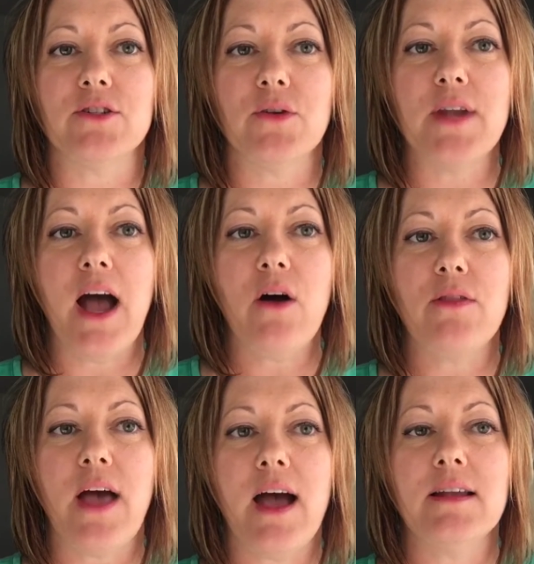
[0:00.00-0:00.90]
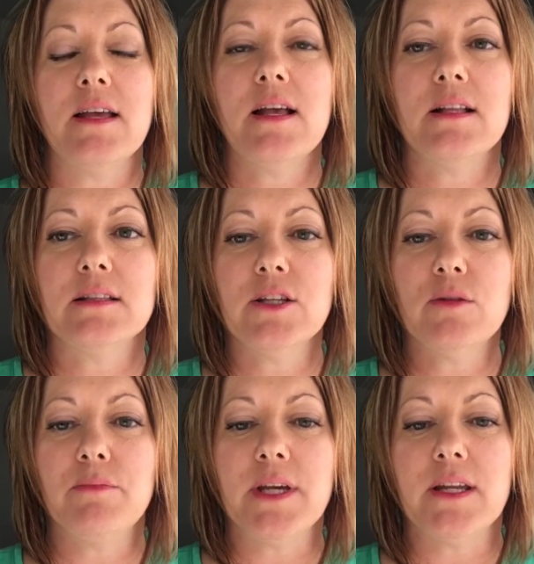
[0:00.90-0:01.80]
So now that
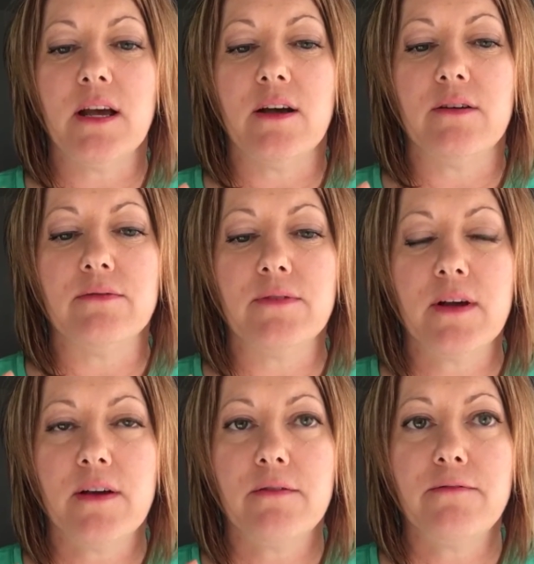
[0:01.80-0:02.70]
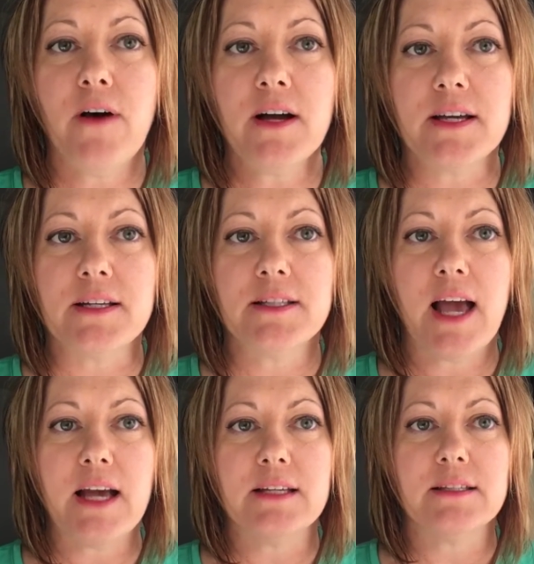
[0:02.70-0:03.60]
little bit of fungus
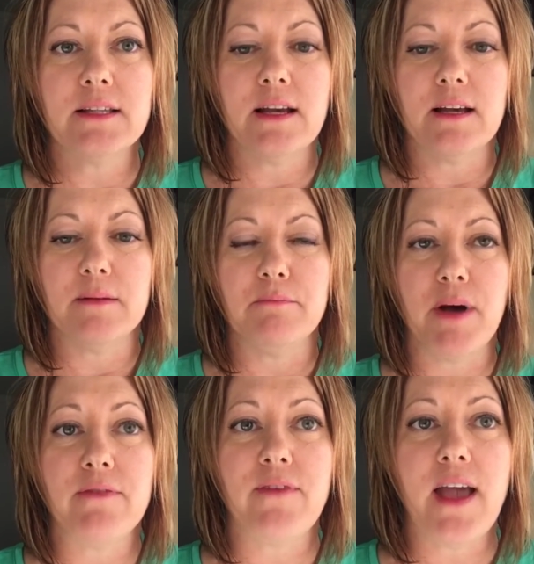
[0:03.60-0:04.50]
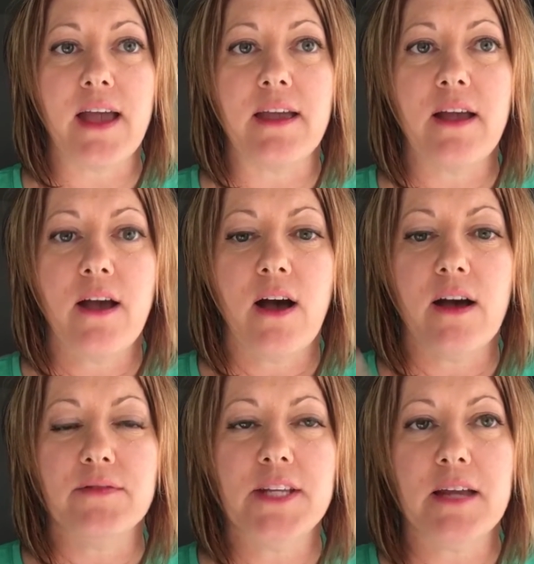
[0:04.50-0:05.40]
has a buffet
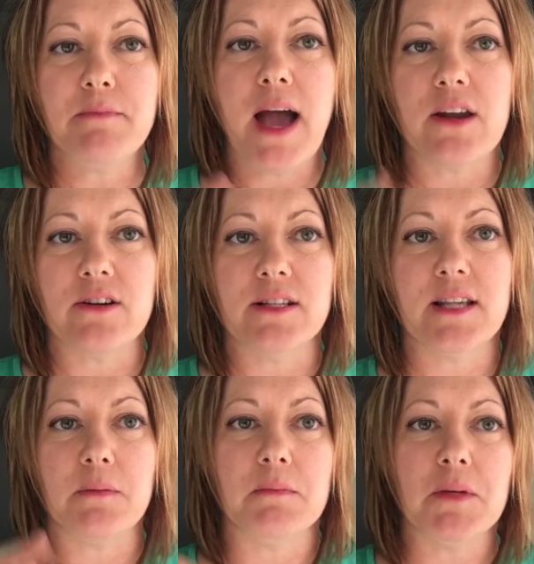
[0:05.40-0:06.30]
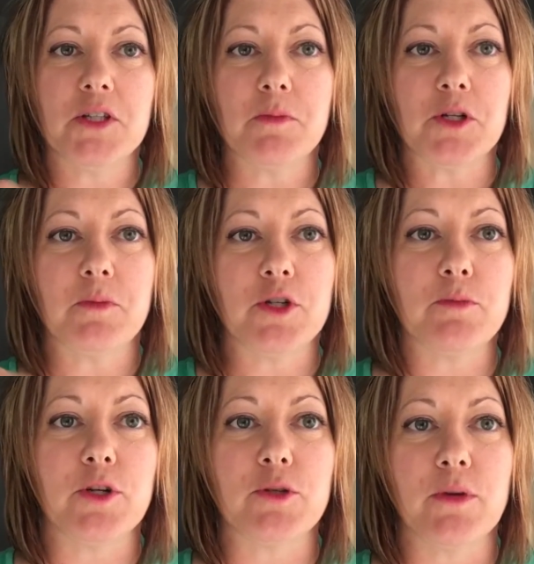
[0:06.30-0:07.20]
of dead matter and is able to munch, munch,
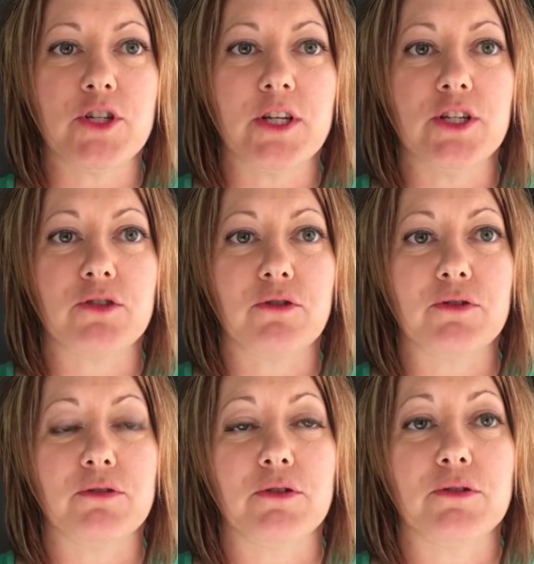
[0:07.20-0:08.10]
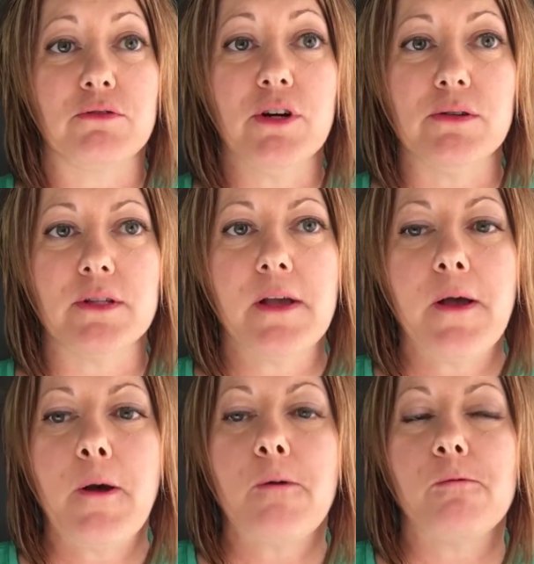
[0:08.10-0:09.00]
munch, munch, munch, and it just grows and grows and grows.
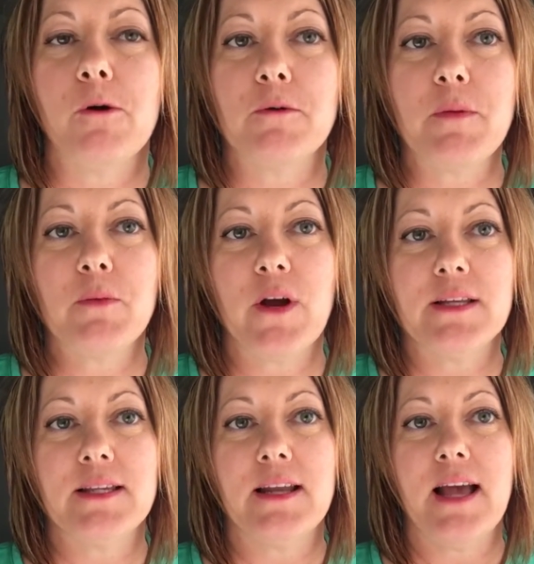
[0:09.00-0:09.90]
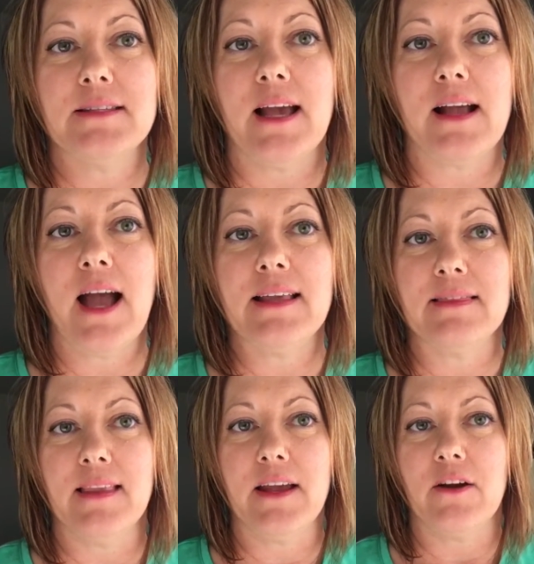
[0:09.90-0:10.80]
Well, remember I said it has that
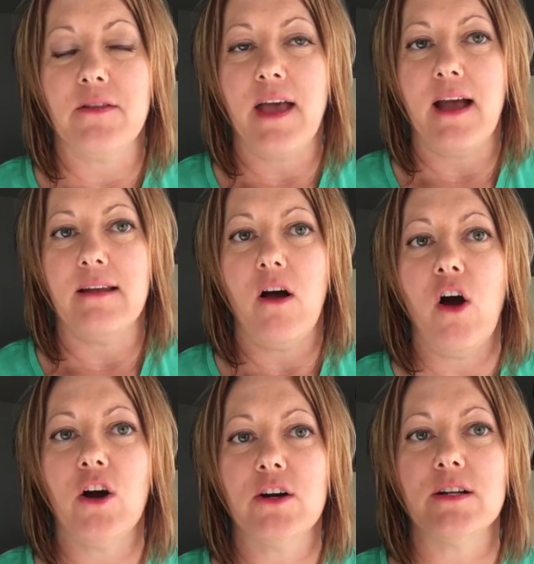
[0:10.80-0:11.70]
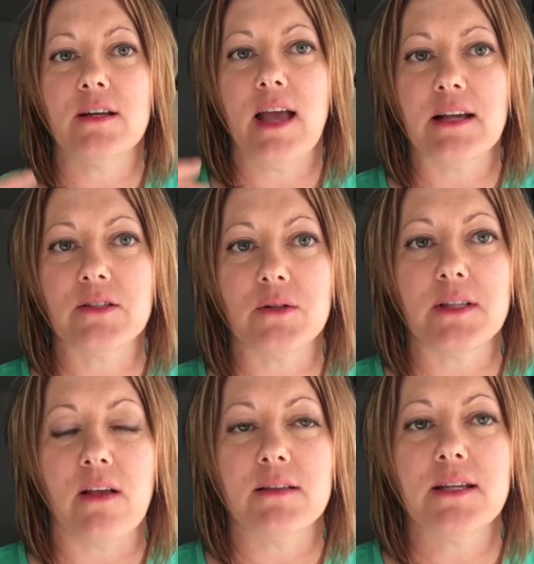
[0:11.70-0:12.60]
chitin layer, that hard
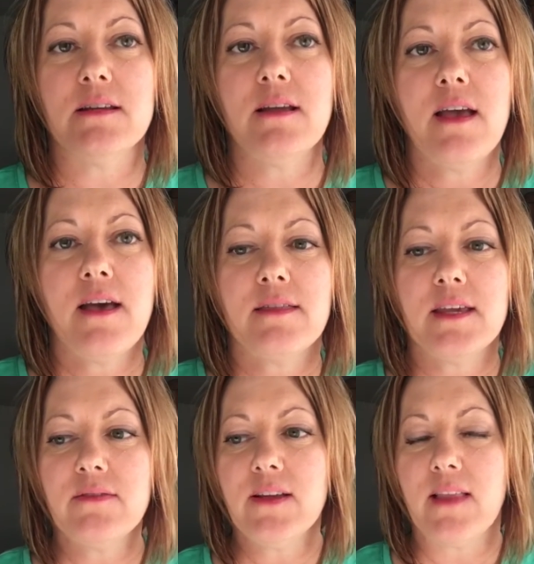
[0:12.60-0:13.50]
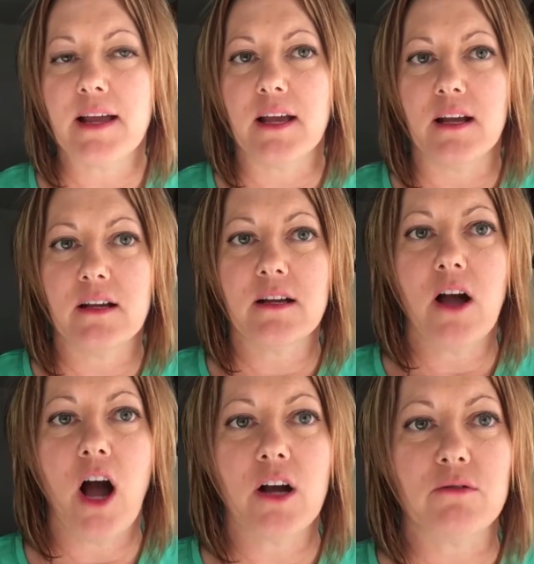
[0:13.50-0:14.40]
exoskeleton. Think of it like a
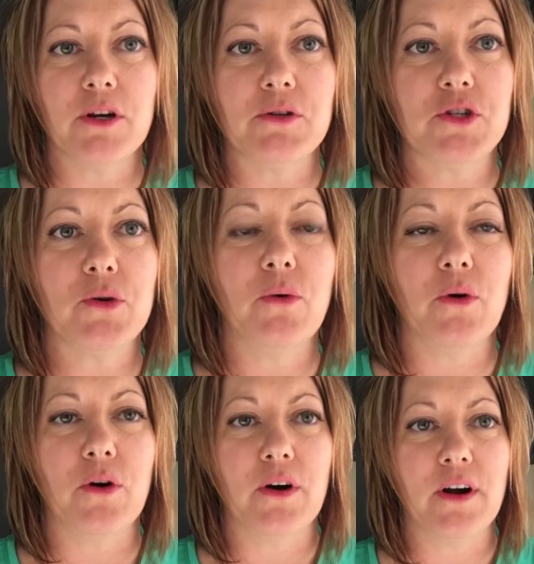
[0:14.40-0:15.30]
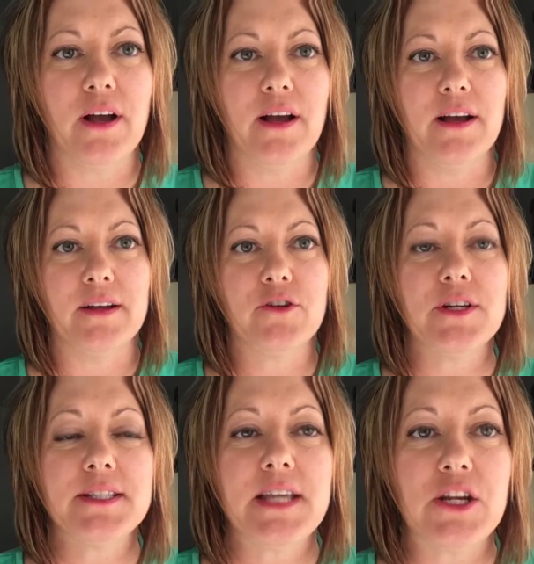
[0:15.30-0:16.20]
cockroach or a
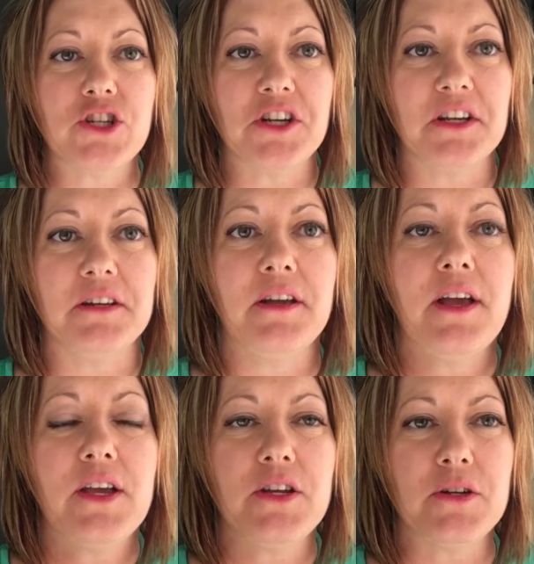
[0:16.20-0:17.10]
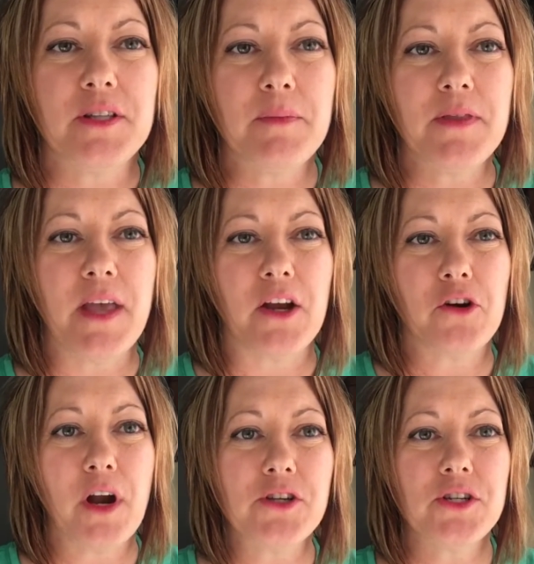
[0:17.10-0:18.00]
crustacean, something that
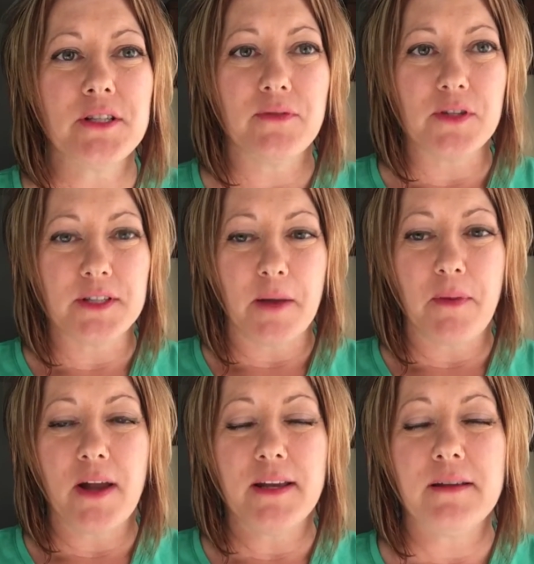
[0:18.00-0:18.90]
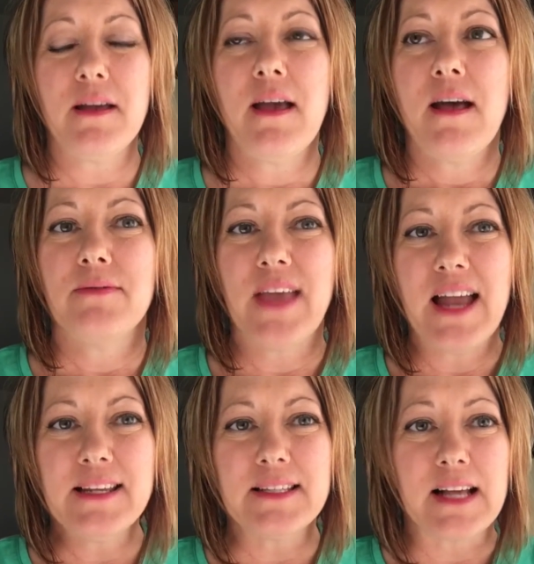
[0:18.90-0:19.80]
crunches if you step on it.
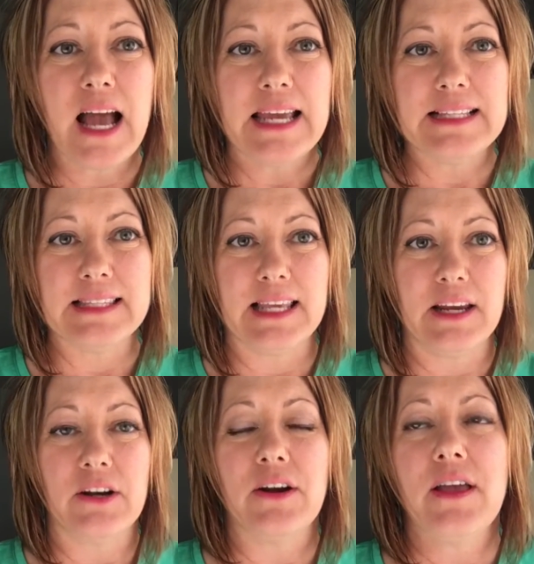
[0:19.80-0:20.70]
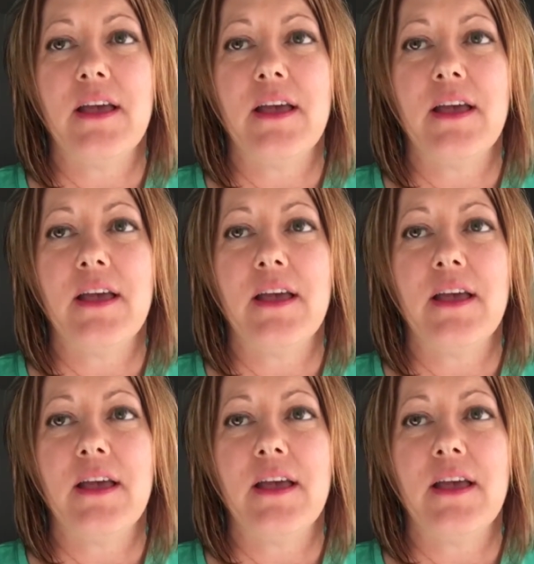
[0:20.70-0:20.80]
That is a chitin layer.